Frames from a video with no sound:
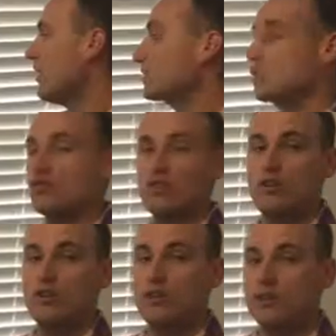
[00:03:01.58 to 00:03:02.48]
and is
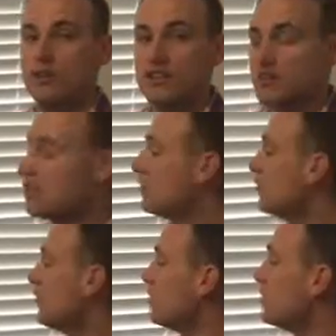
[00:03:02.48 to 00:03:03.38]
controlled by research
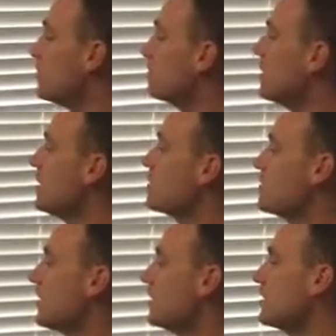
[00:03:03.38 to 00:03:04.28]
firms.
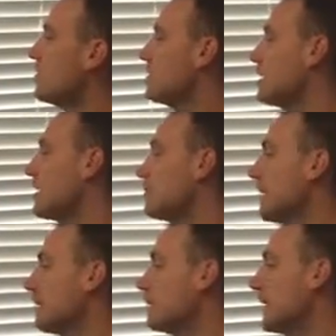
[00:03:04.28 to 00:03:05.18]
Secondary data
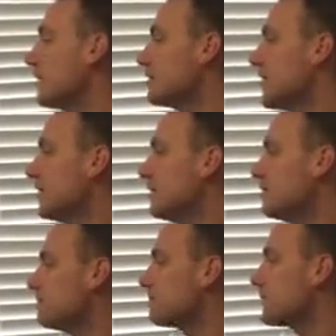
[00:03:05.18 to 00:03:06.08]
may be
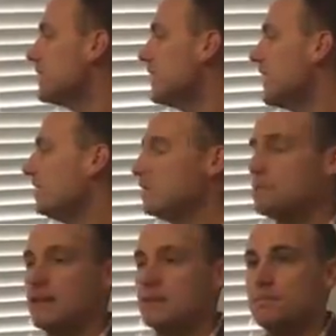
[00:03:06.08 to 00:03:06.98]
outdated.
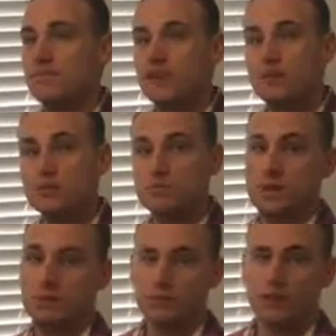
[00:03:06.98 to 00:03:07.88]
Independent variables
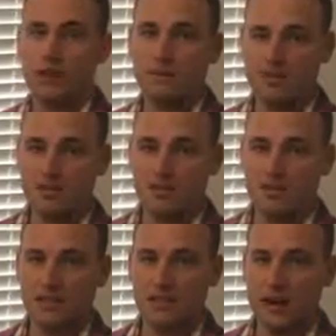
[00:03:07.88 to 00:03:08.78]
may provide
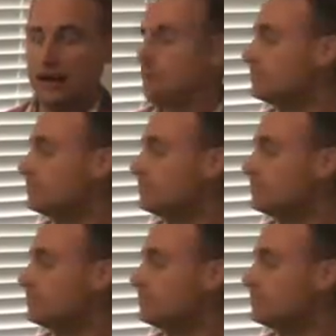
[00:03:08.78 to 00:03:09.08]
misleading